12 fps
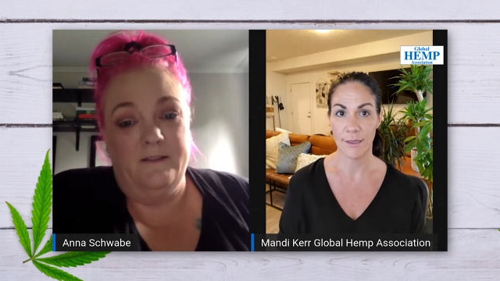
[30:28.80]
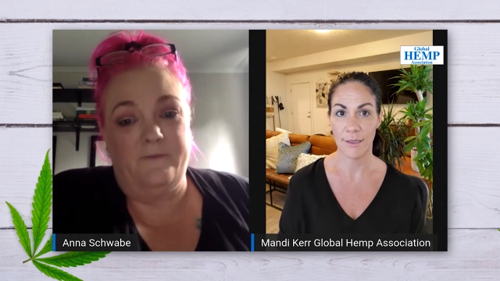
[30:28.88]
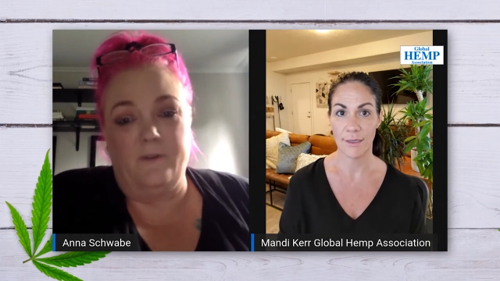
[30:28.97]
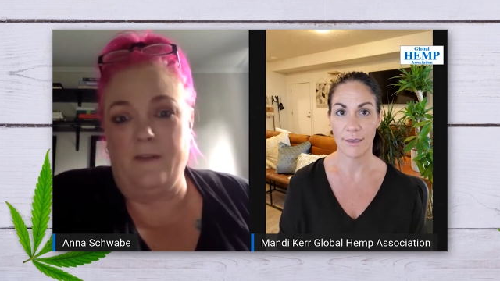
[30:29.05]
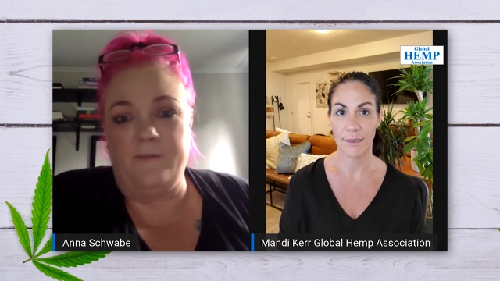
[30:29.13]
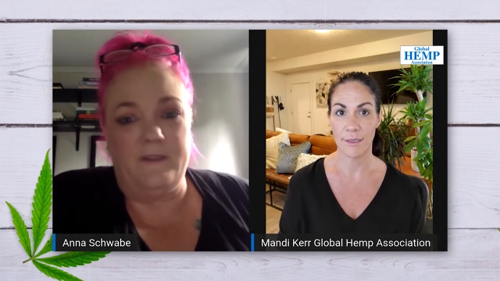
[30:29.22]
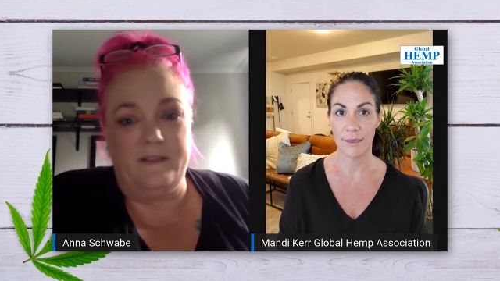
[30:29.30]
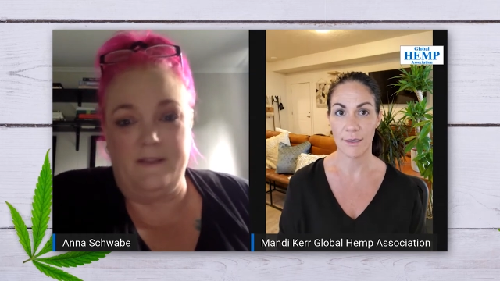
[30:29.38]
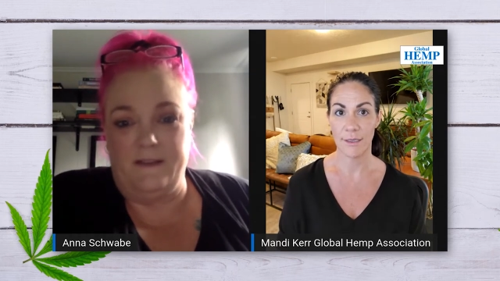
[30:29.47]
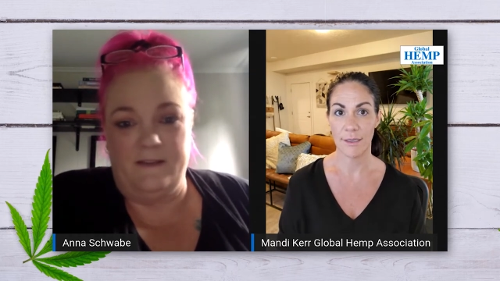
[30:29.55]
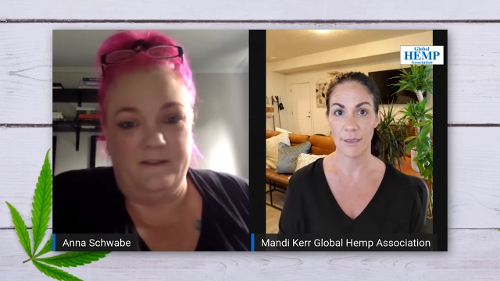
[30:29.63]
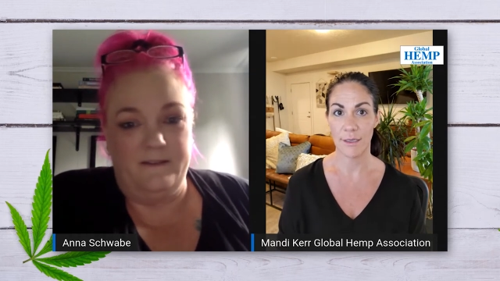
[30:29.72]
Speaker 1: for
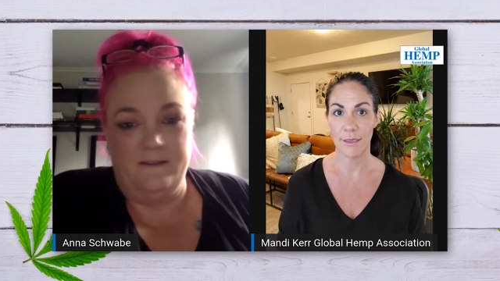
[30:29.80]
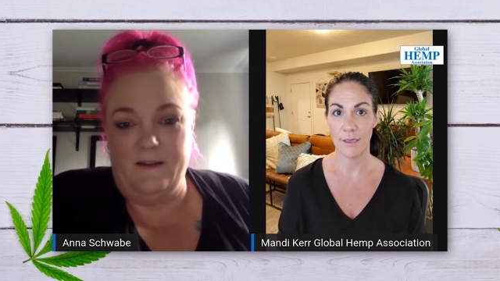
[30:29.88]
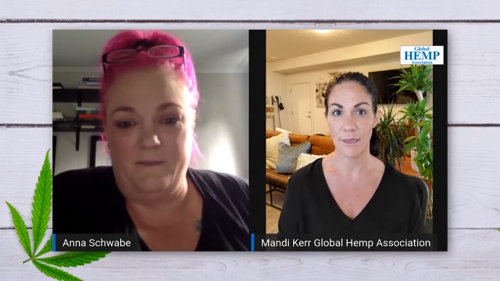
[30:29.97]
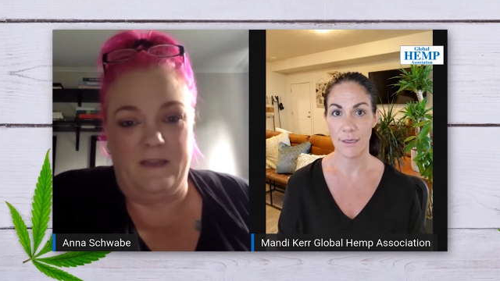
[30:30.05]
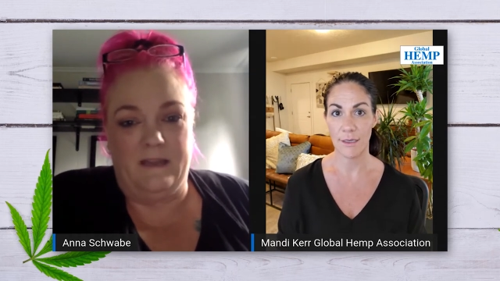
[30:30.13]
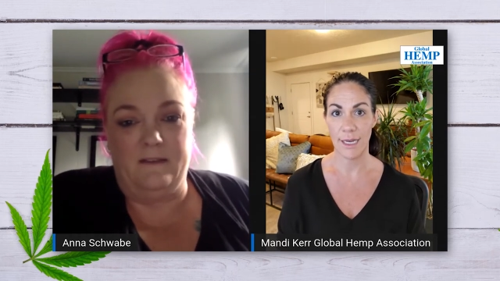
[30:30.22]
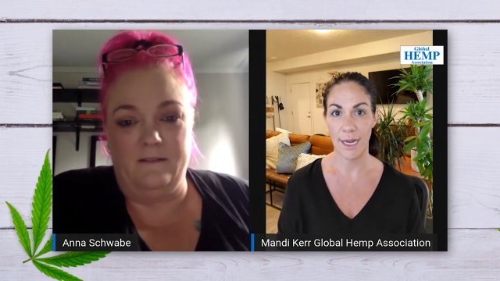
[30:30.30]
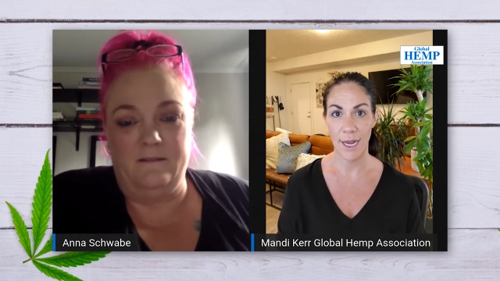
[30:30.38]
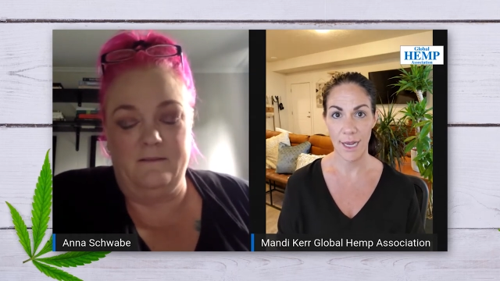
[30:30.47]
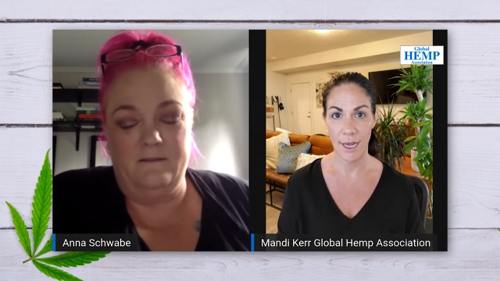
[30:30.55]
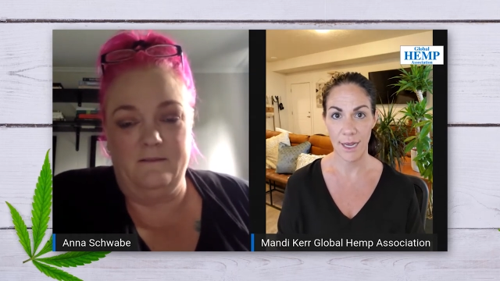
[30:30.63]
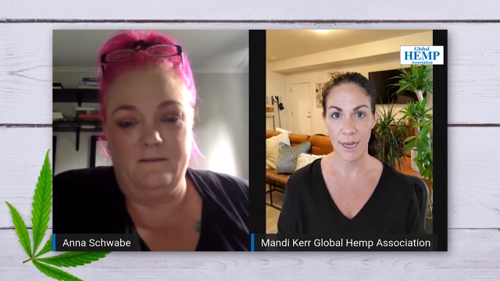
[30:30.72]
everything. I mean,
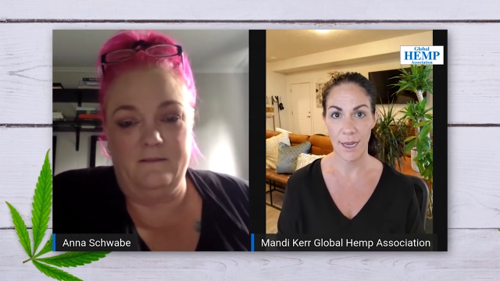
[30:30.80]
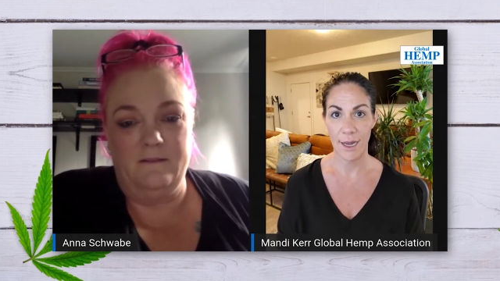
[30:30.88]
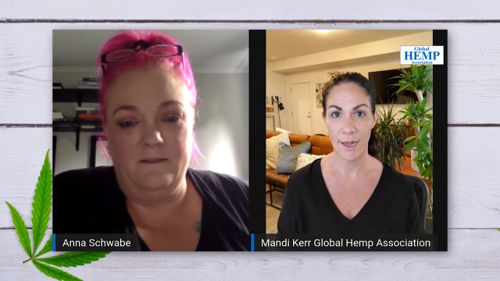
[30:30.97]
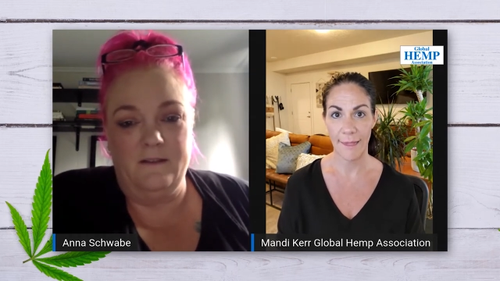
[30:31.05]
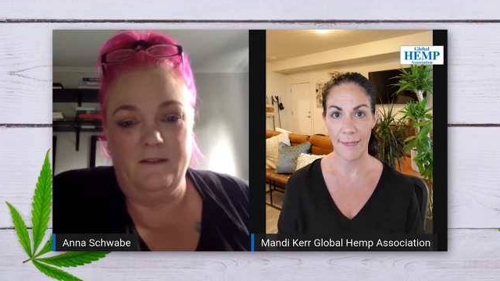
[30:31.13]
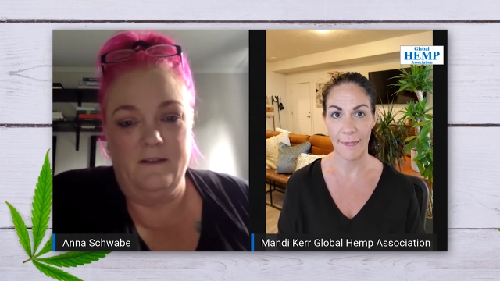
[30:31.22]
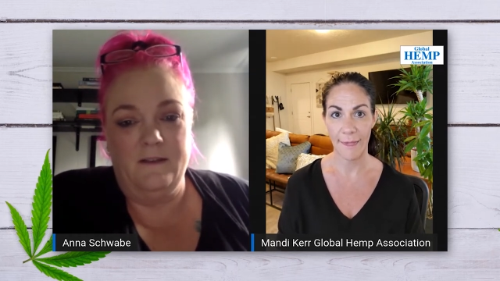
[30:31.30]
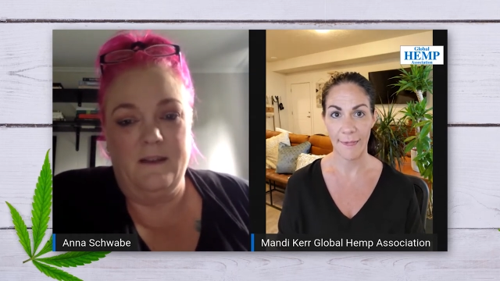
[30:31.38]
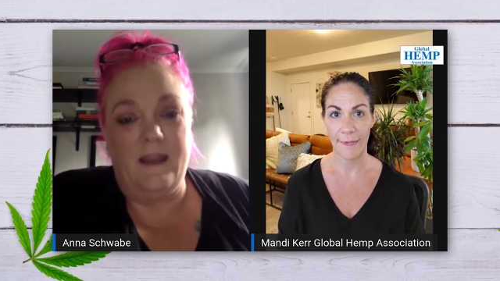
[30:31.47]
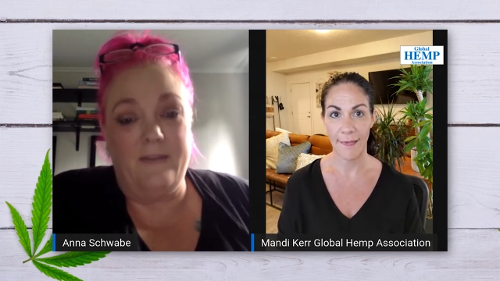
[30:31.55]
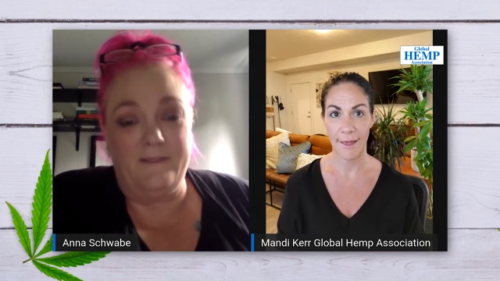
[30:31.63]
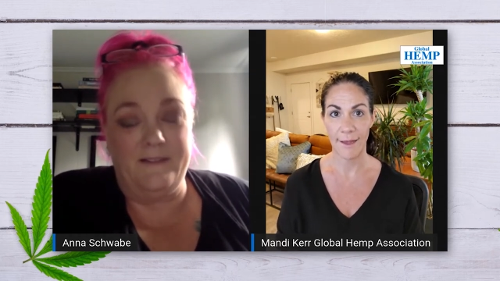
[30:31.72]

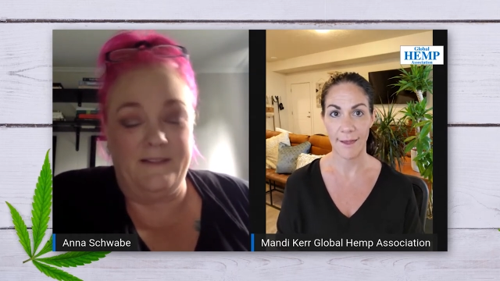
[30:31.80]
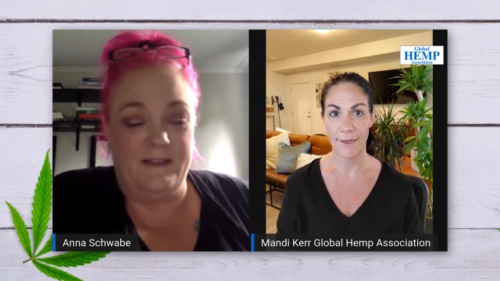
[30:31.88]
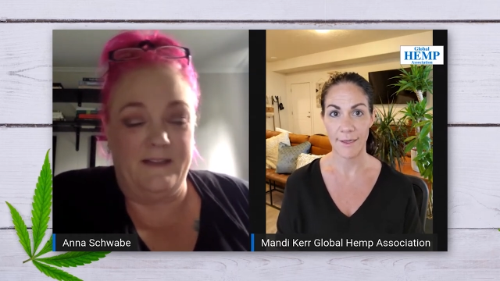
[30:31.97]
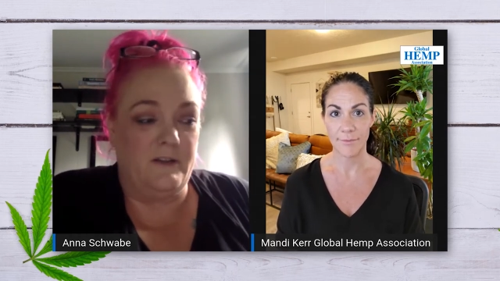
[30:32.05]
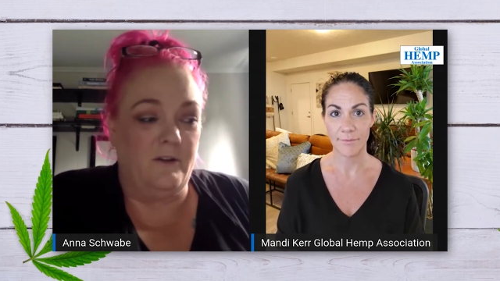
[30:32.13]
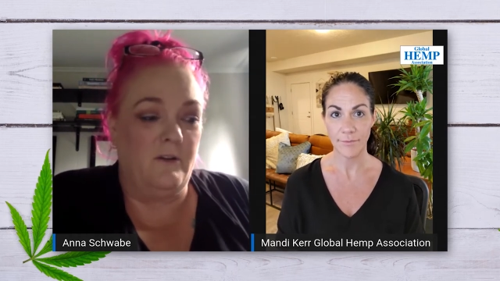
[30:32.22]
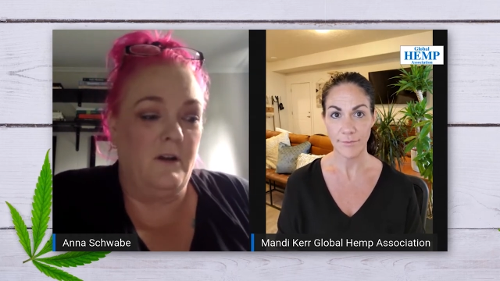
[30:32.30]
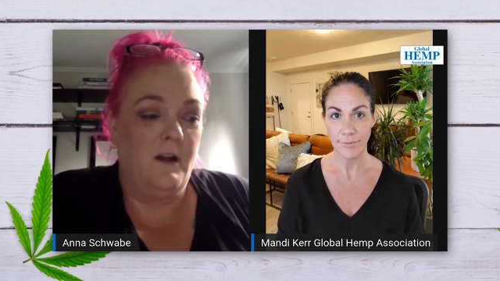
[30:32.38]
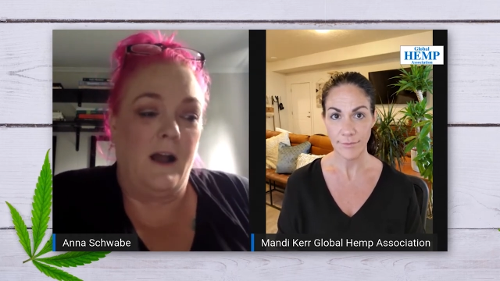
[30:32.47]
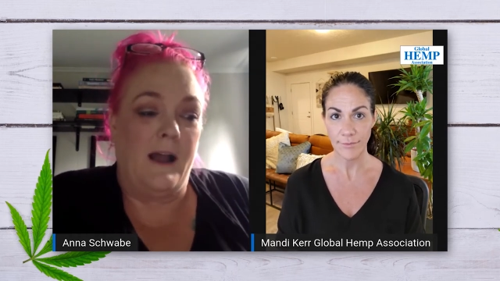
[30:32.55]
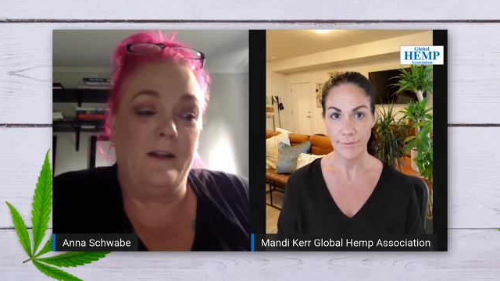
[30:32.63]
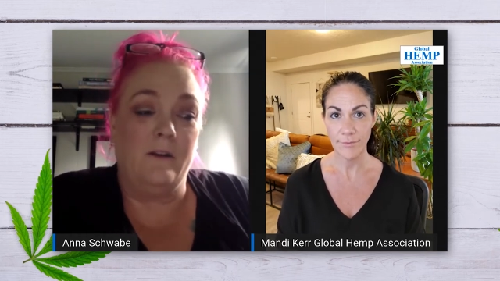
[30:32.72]
yeah. everything. So I